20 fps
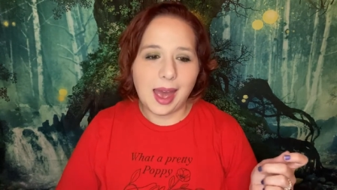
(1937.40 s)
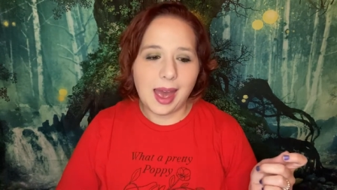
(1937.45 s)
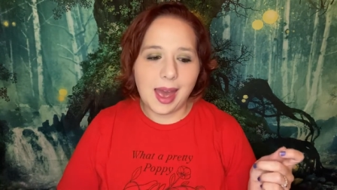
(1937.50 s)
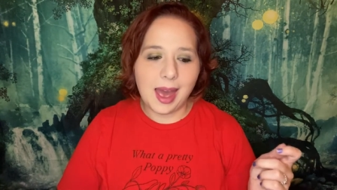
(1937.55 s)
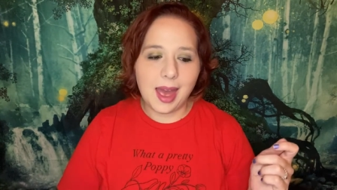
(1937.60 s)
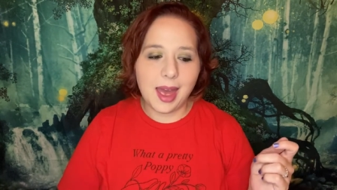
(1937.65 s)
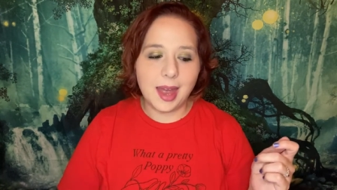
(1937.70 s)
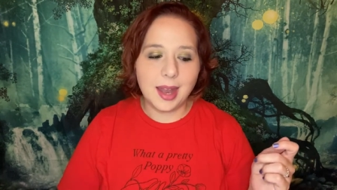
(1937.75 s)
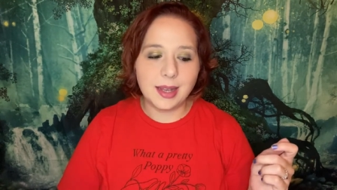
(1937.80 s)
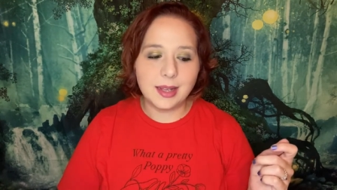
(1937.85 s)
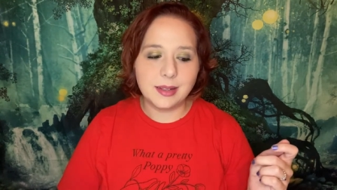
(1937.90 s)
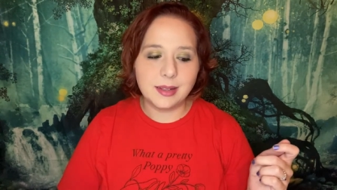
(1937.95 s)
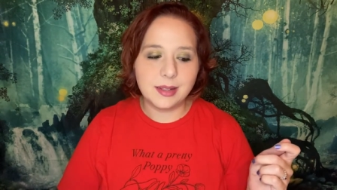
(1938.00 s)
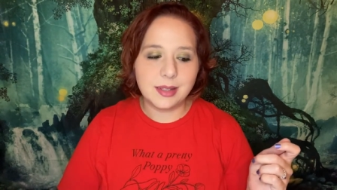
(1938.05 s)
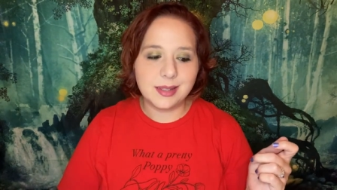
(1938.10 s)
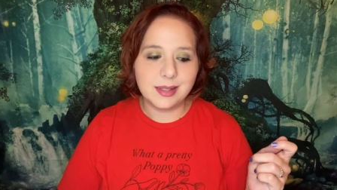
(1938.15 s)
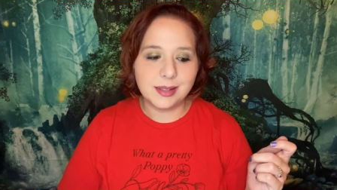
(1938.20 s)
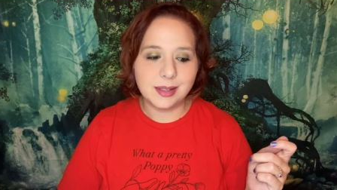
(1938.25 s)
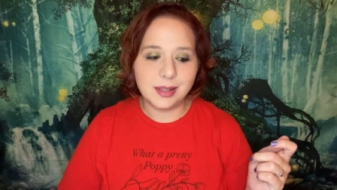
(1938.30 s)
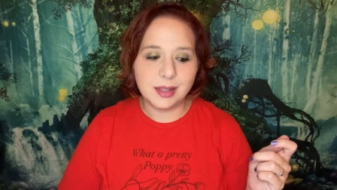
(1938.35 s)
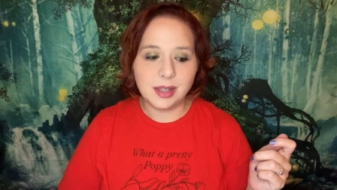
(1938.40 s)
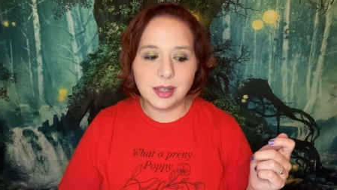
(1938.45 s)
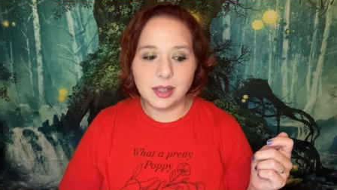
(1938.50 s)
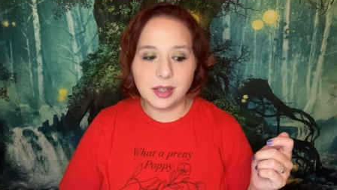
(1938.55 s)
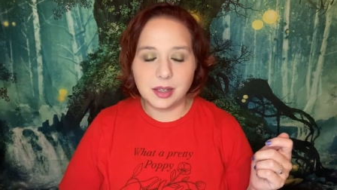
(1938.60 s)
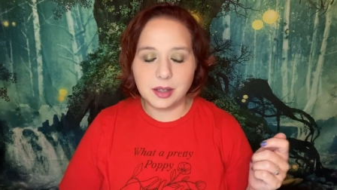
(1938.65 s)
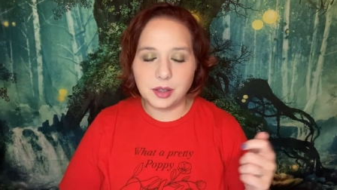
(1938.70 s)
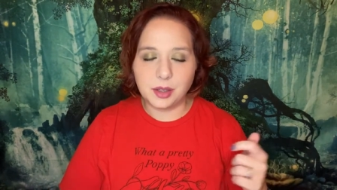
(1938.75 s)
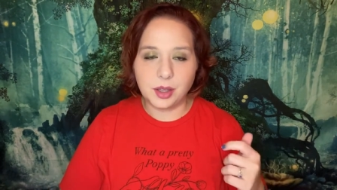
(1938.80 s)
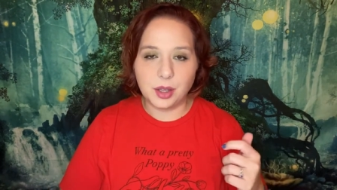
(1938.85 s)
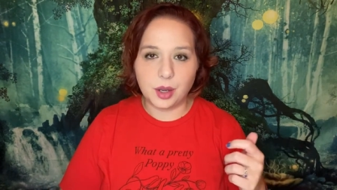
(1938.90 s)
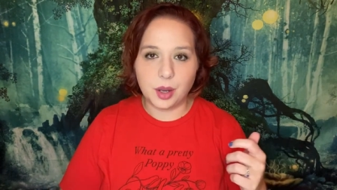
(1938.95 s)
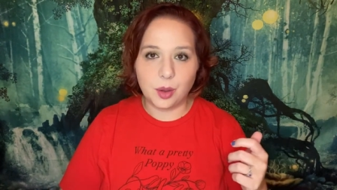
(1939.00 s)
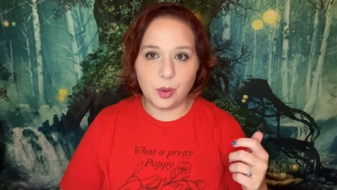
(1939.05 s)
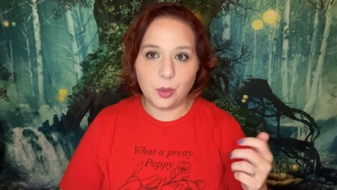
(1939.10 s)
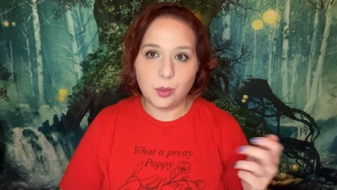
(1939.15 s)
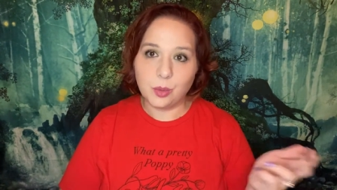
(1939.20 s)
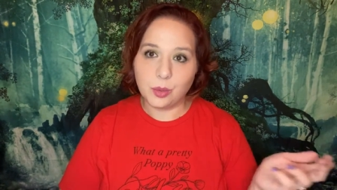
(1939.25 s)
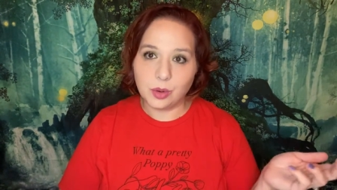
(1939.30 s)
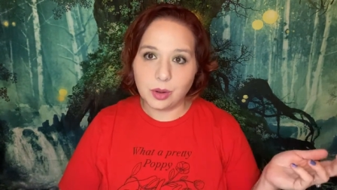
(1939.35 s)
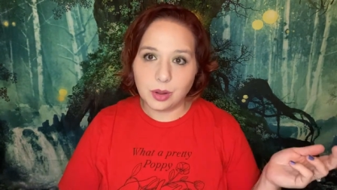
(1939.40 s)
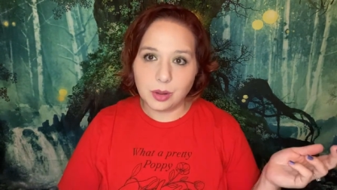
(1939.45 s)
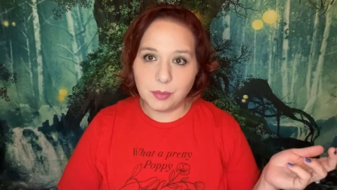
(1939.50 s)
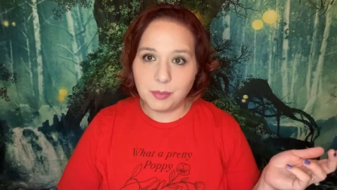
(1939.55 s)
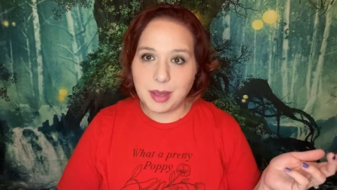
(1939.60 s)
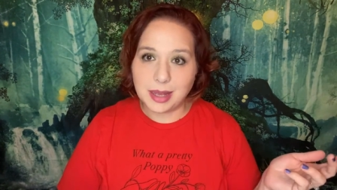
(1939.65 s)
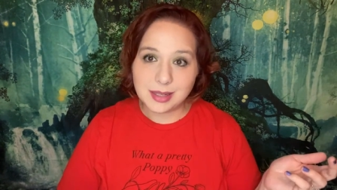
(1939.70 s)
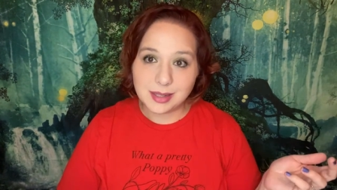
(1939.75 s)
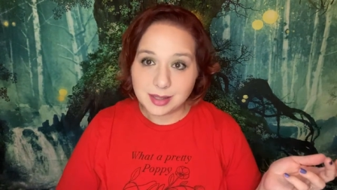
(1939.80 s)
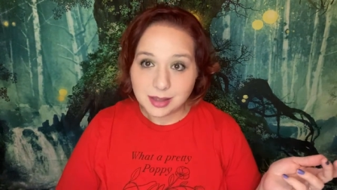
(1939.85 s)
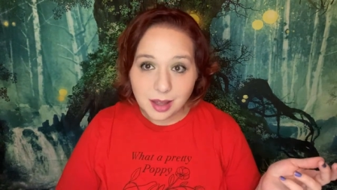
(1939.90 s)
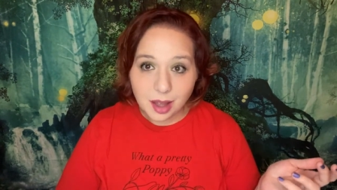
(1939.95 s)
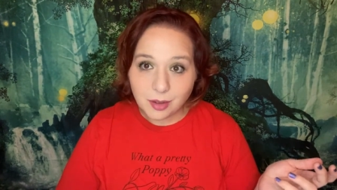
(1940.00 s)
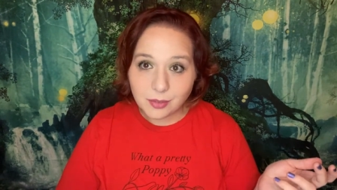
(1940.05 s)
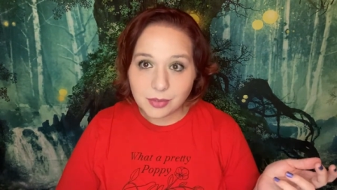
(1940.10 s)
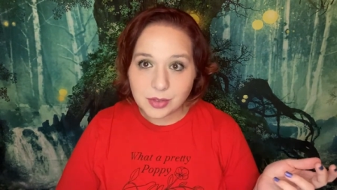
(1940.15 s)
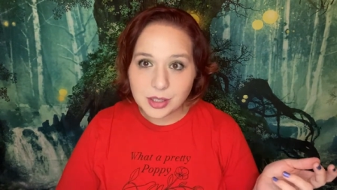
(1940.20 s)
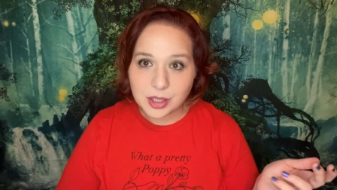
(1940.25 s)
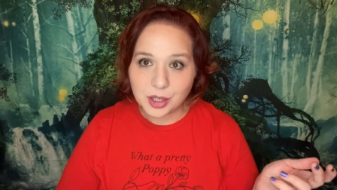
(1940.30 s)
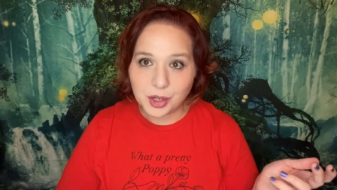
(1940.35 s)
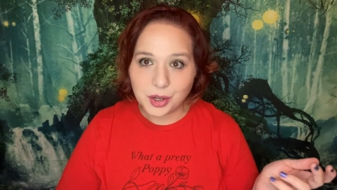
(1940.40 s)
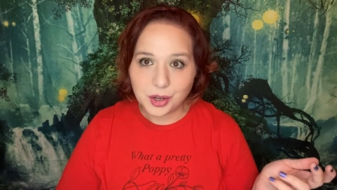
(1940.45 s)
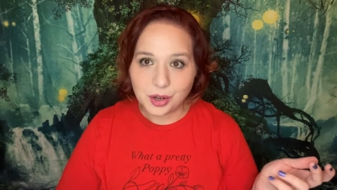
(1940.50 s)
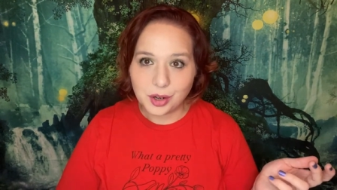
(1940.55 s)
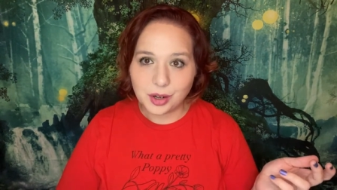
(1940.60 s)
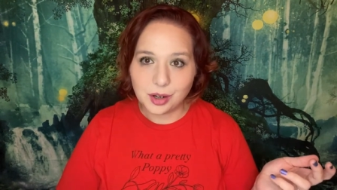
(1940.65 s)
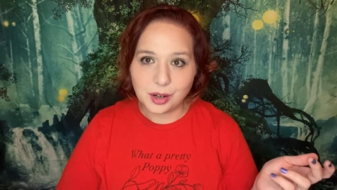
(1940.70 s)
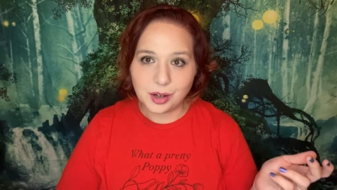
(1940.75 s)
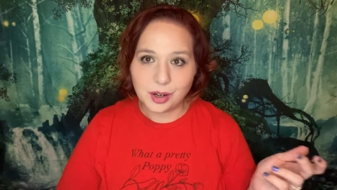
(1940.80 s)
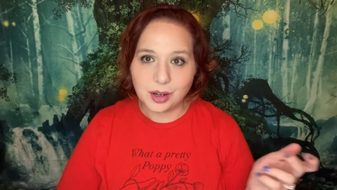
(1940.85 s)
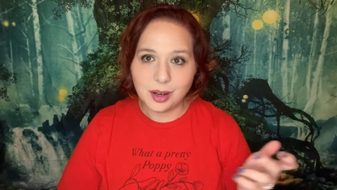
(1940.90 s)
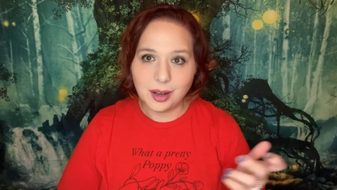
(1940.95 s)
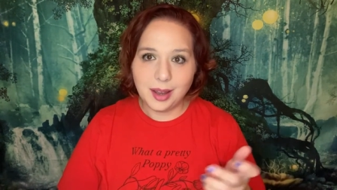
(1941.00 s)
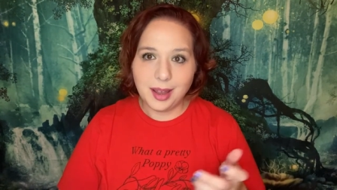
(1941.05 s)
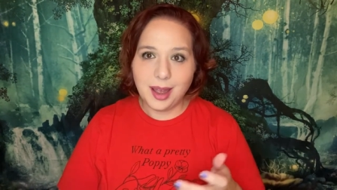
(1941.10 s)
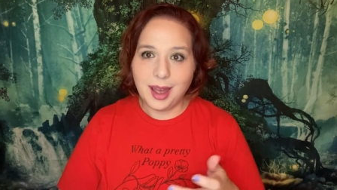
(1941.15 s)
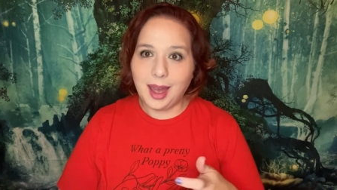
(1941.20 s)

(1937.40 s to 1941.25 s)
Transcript: and you know makes love to her